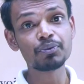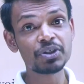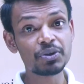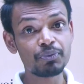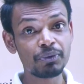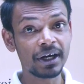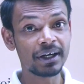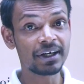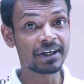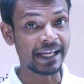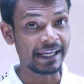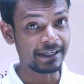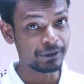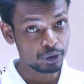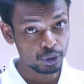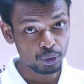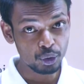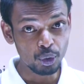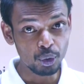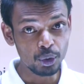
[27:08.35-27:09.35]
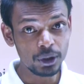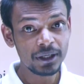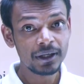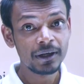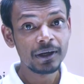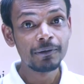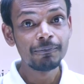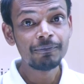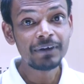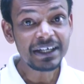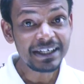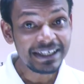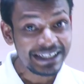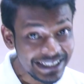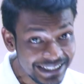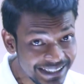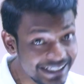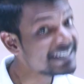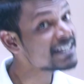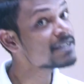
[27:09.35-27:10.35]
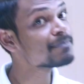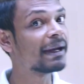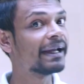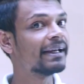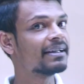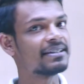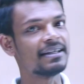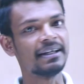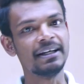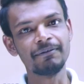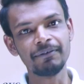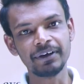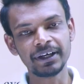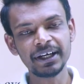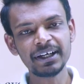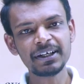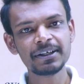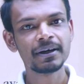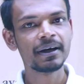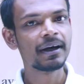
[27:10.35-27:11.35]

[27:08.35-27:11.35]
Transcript: which we are trying to cool will decrease by a significant